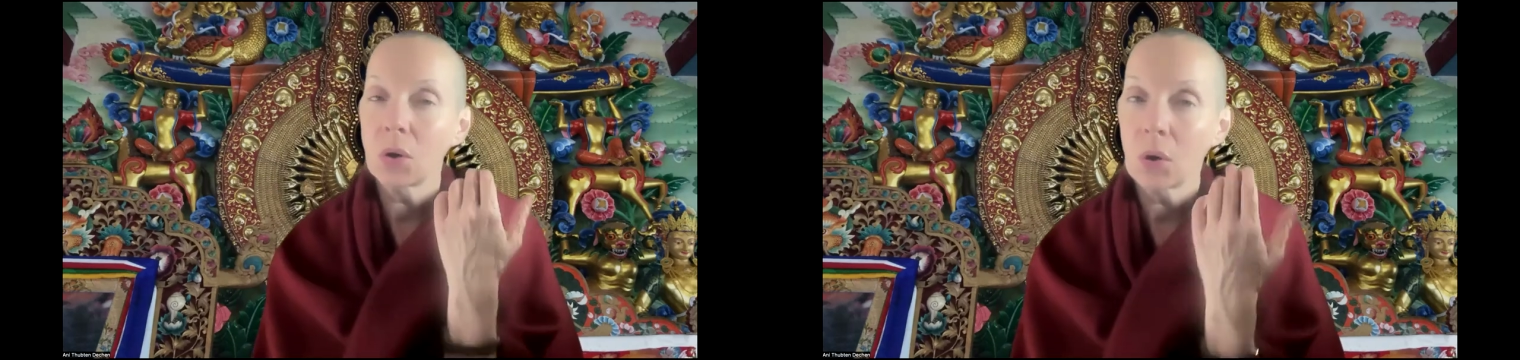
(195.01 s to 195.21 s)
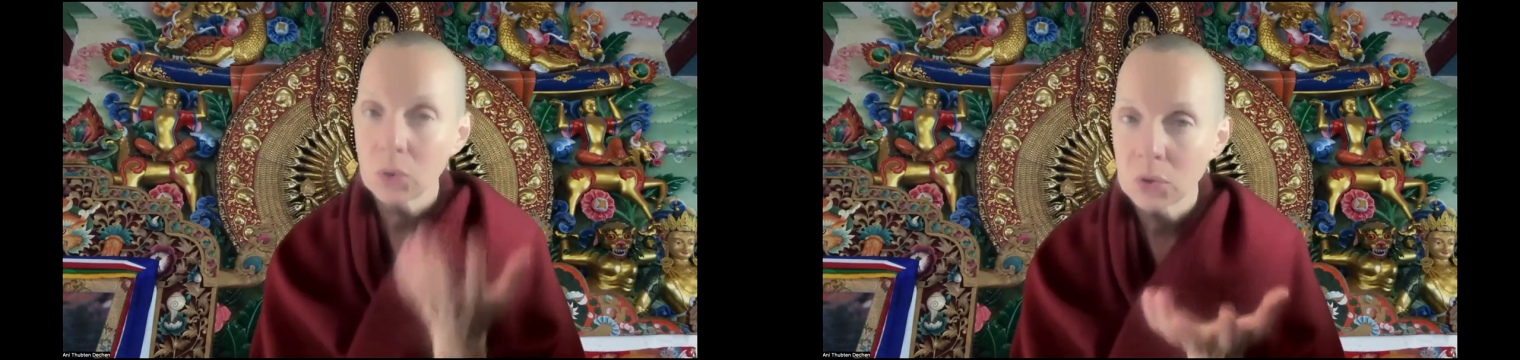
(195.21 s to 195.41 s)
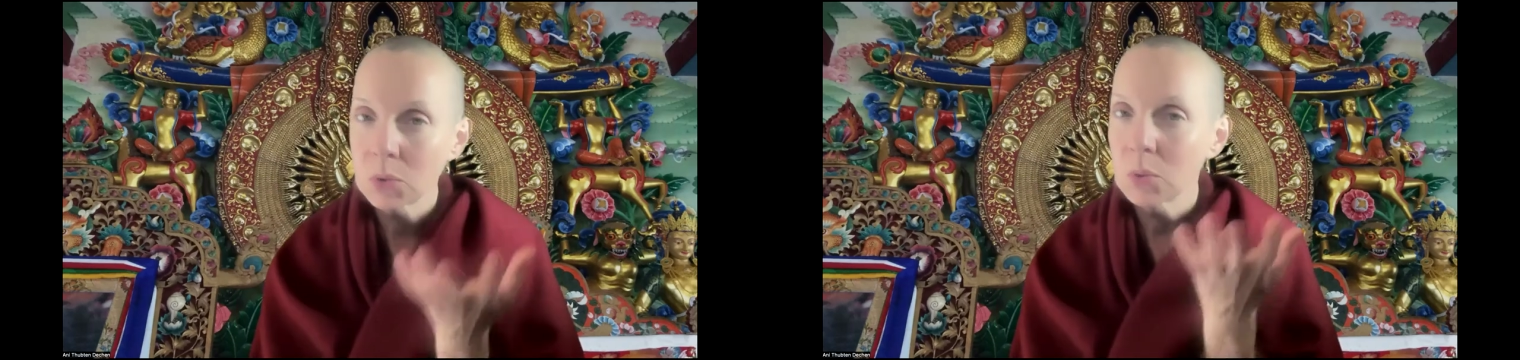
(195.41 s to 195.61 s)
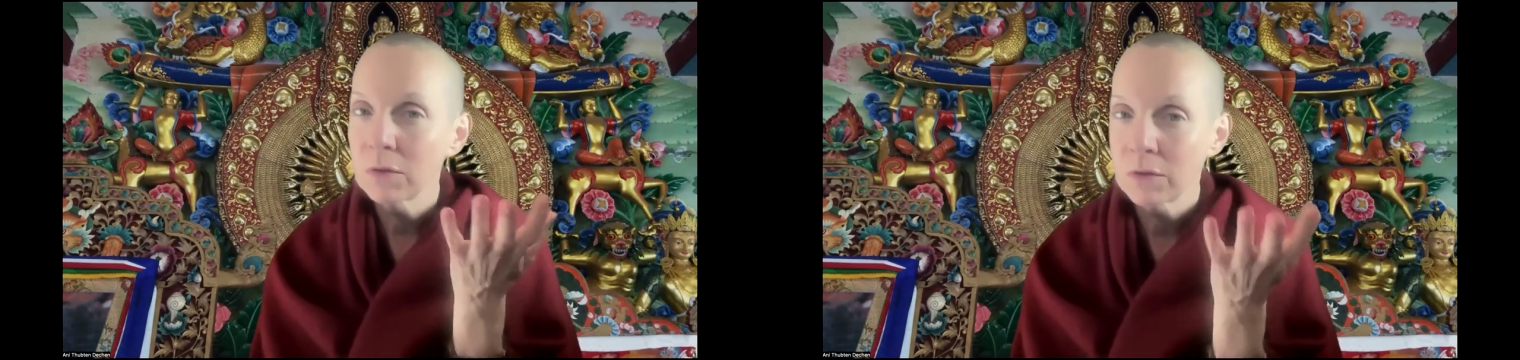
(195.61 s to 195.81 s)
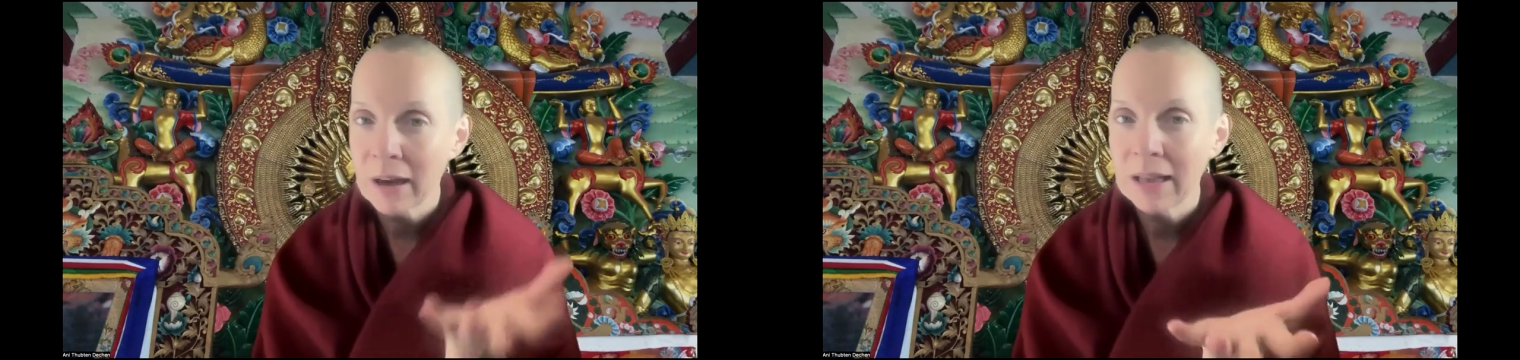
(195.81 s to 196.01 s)
Onto a
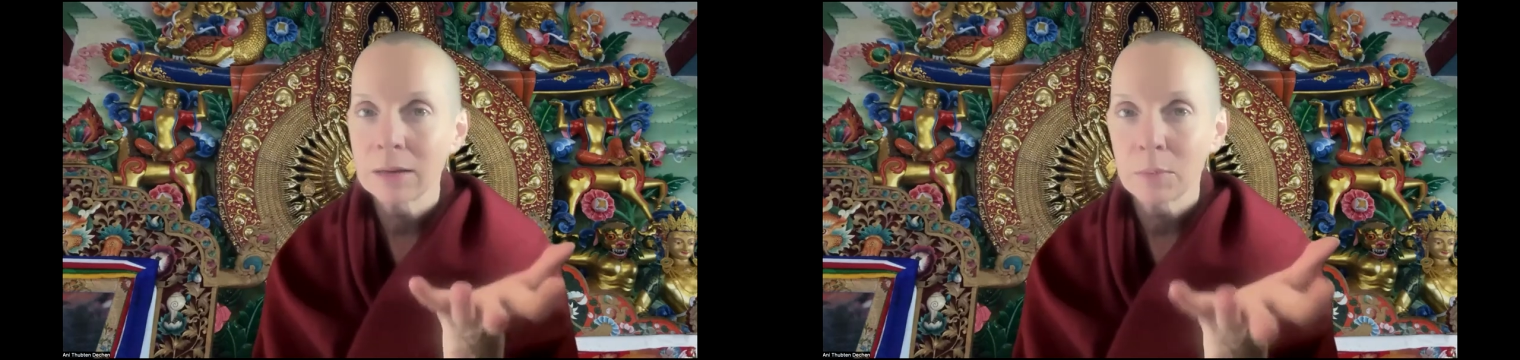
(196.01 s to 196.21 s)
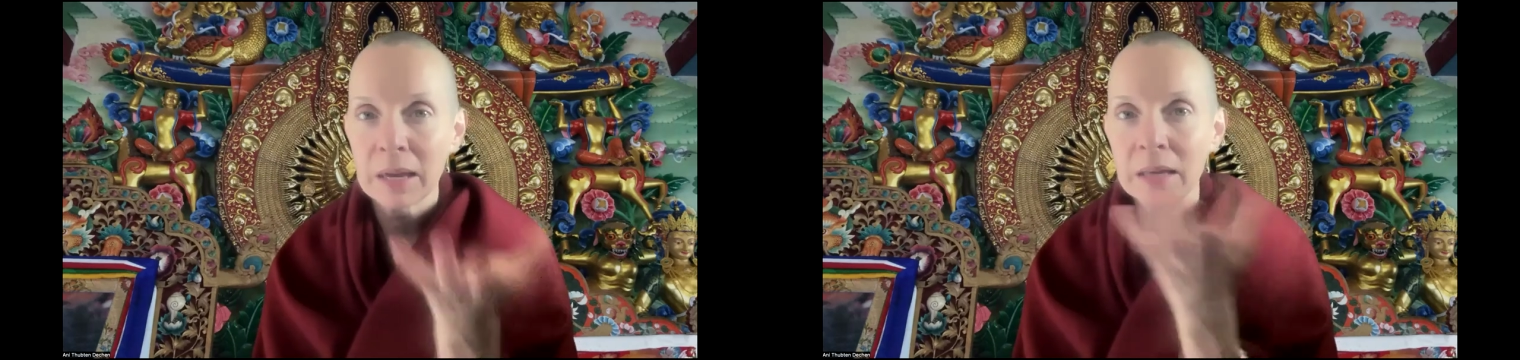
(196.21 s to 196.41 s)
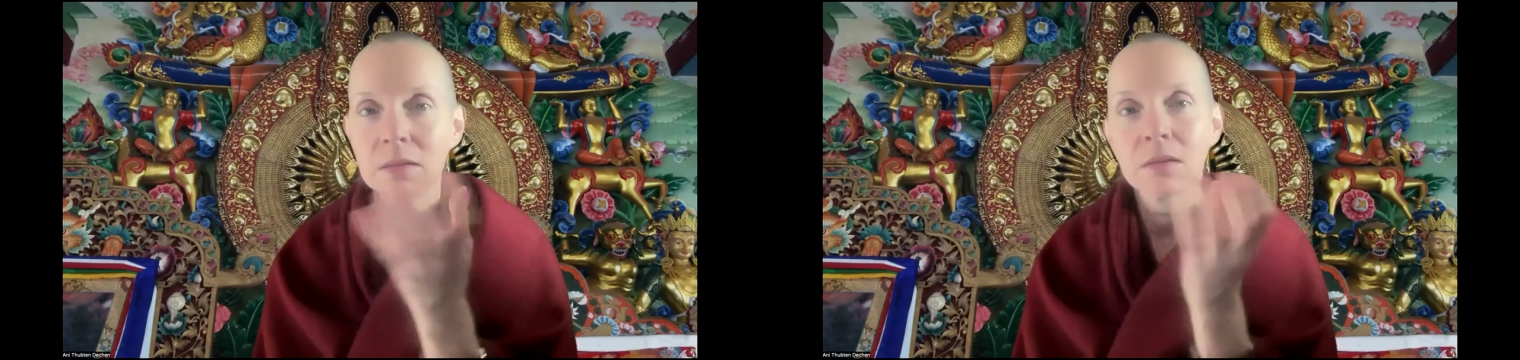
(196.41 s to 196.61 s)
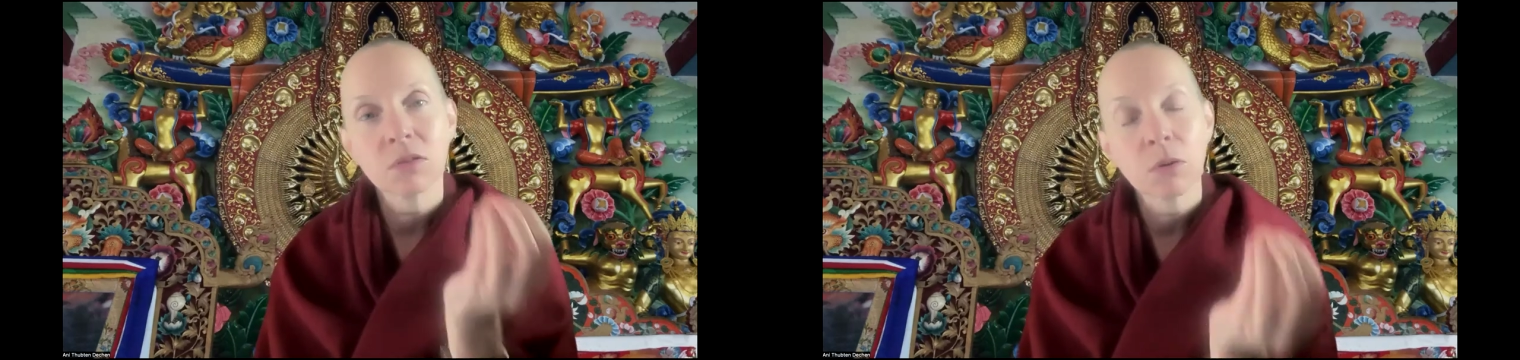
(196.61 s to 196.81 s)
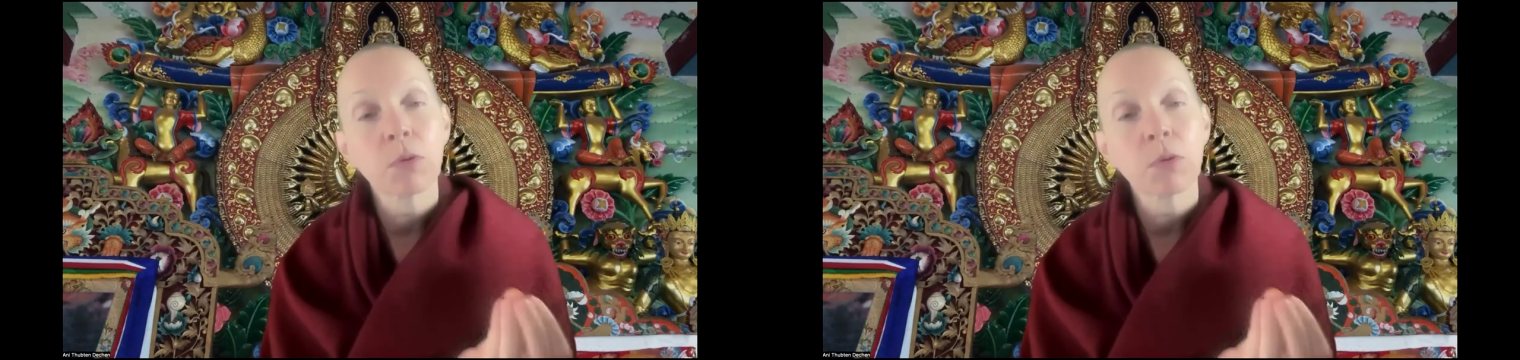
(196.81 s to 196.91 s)
valid basis that